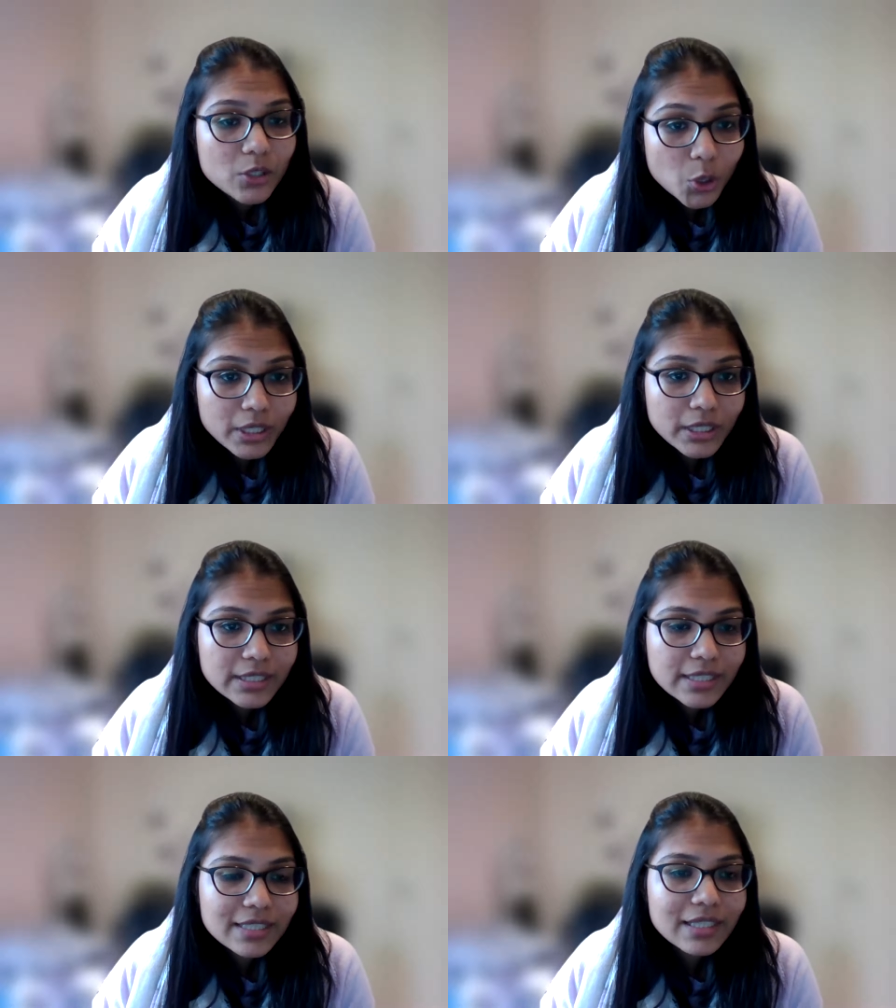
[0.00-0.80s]

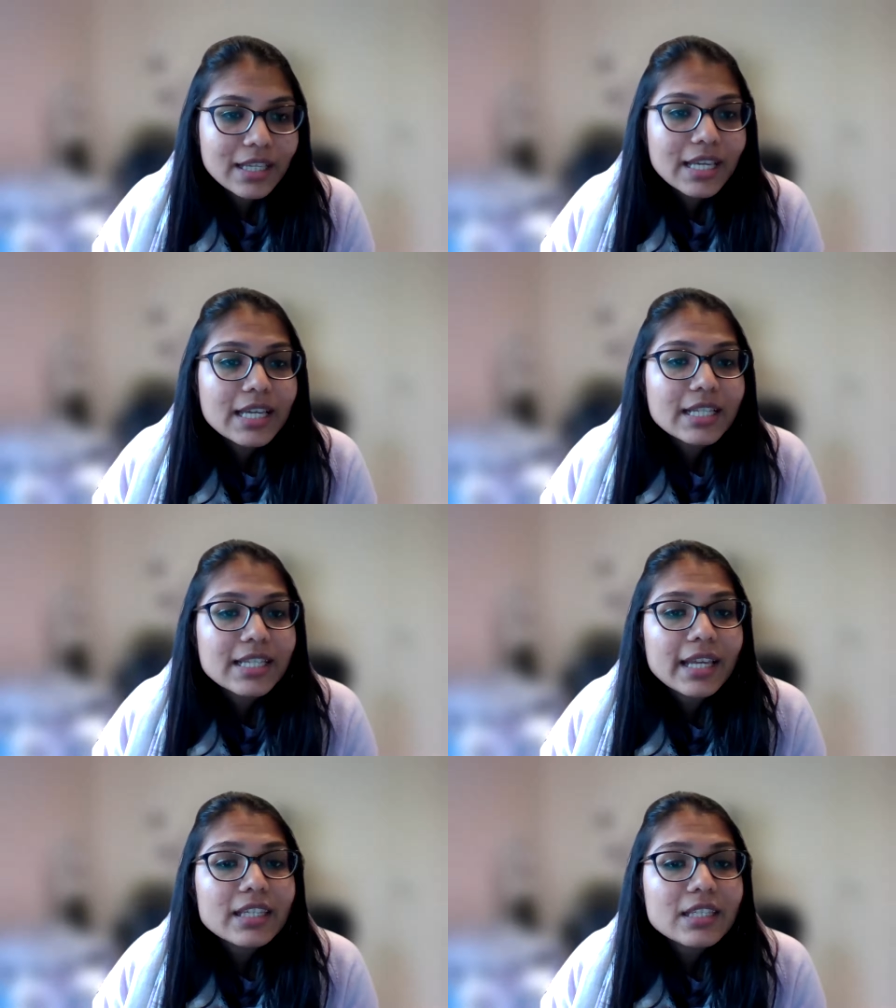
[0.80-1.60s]

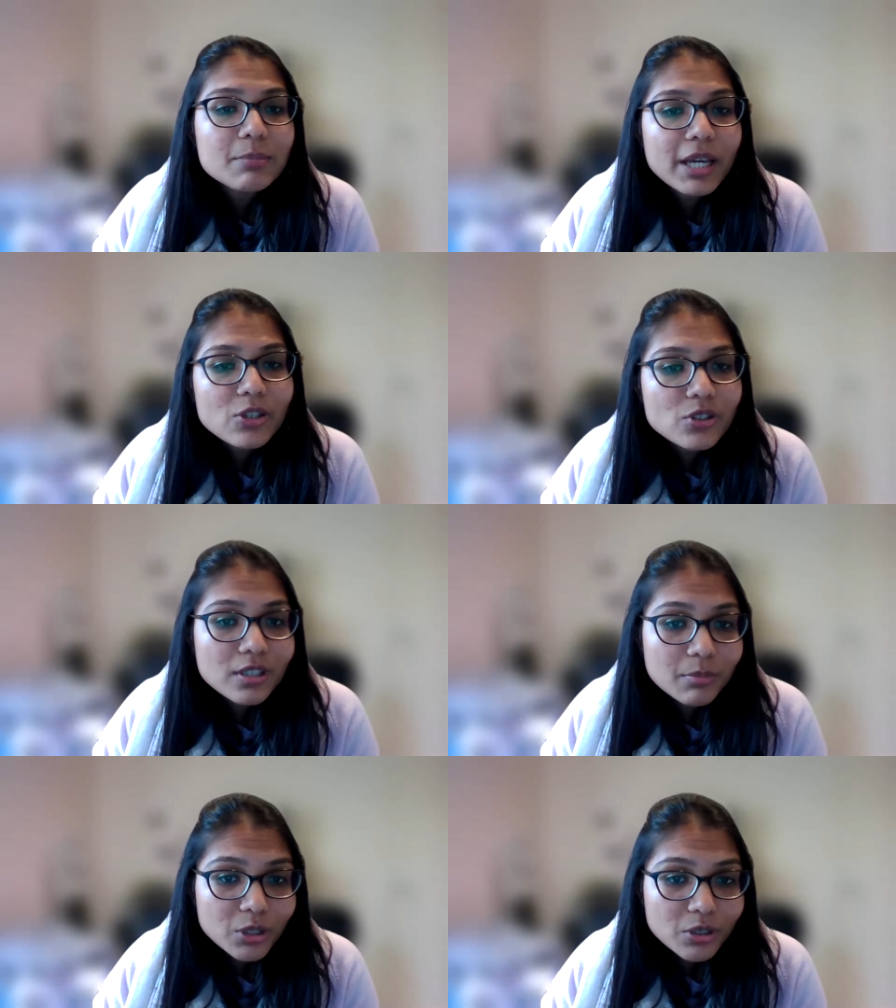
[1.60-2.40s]
Danny is
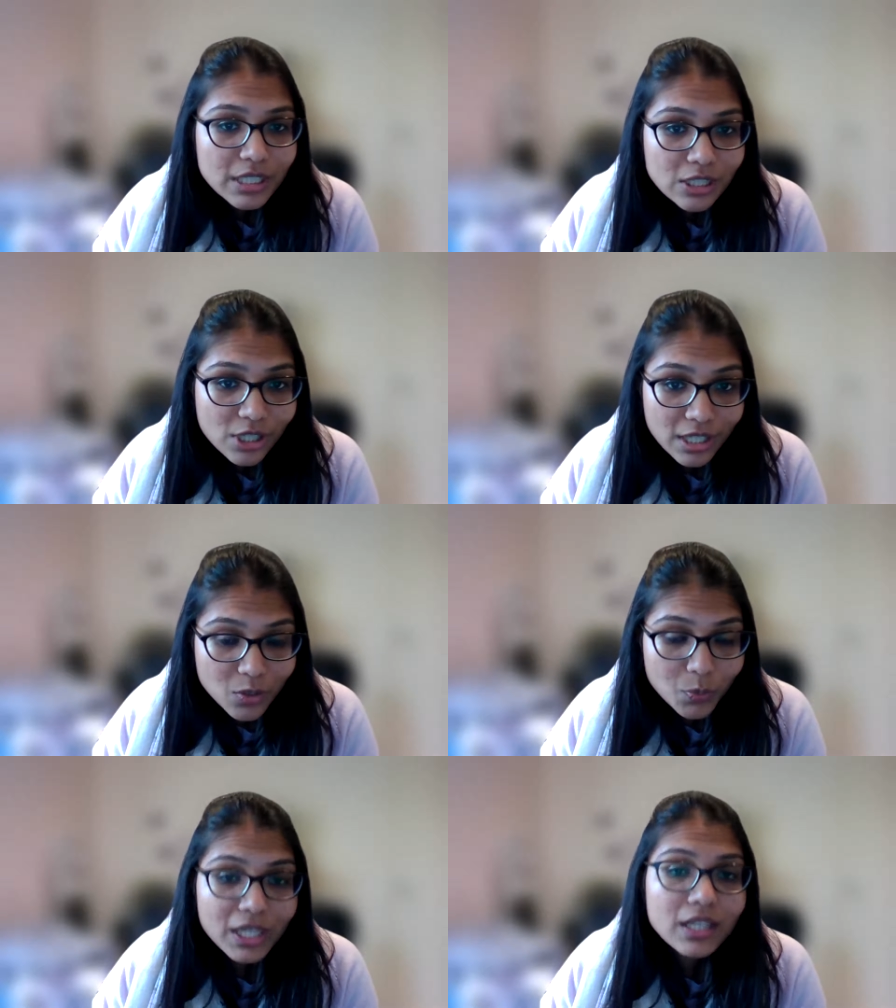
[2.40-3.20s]
passionate about teaching
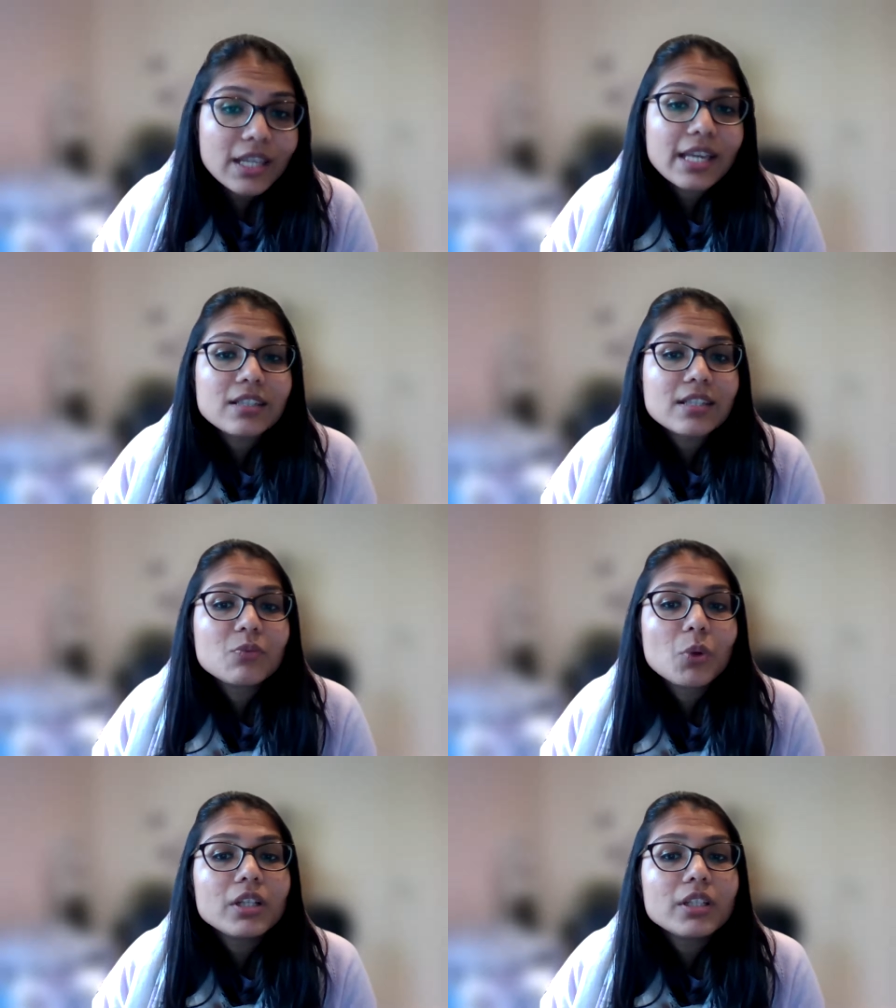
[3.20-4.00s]
as well and is
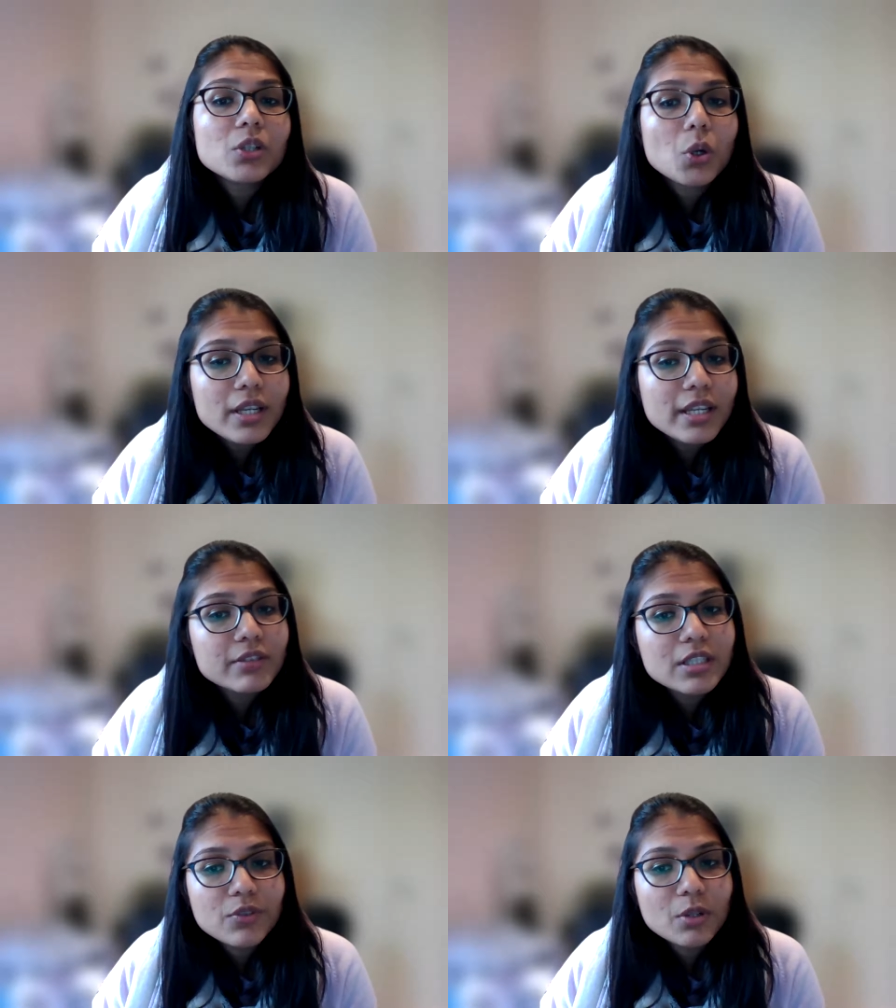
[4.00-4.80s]
involved in all
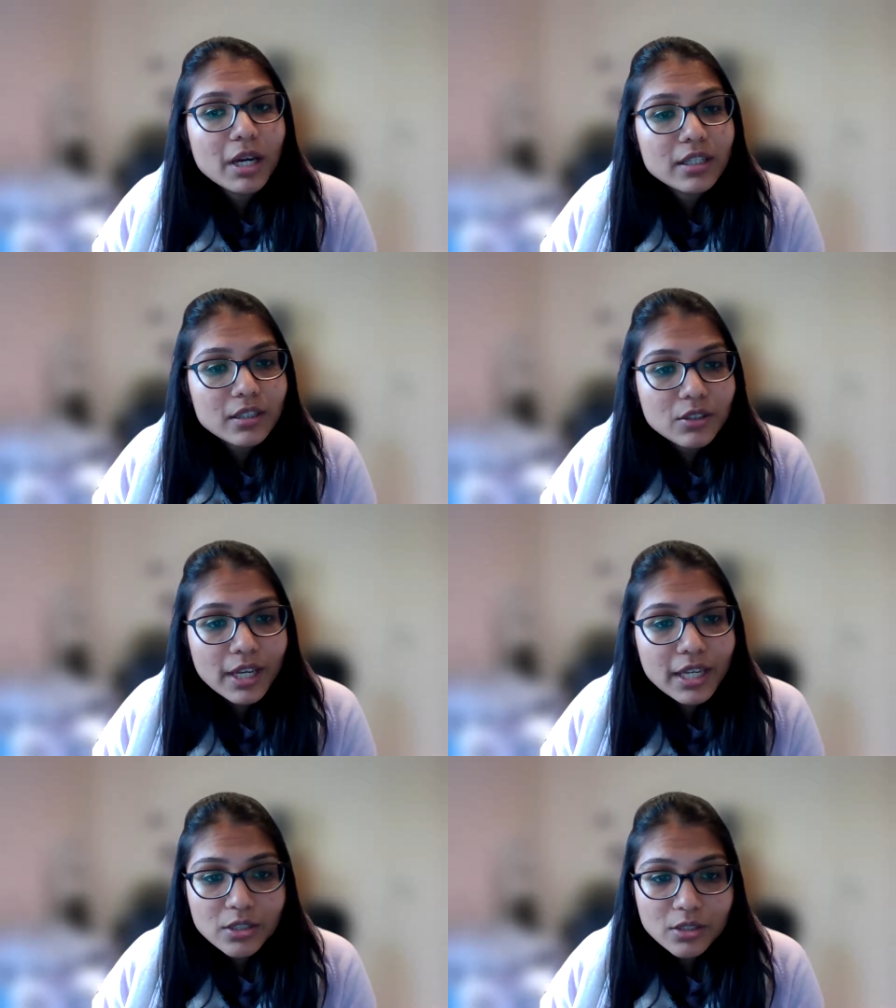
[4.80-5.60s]
levels from undergrad